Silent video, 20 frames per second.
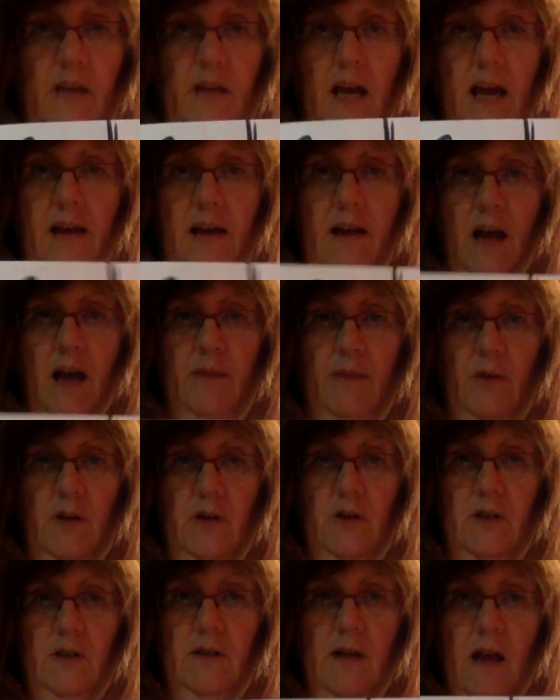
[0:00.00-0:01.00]
okay, I'm going
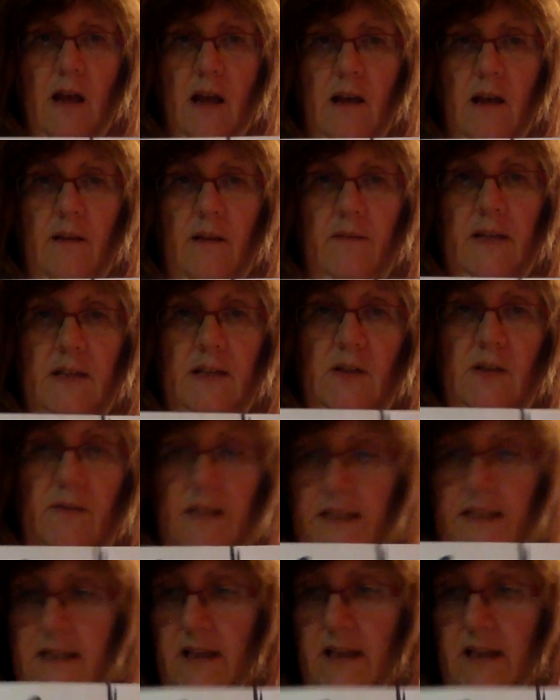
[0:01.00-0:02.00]
to just, this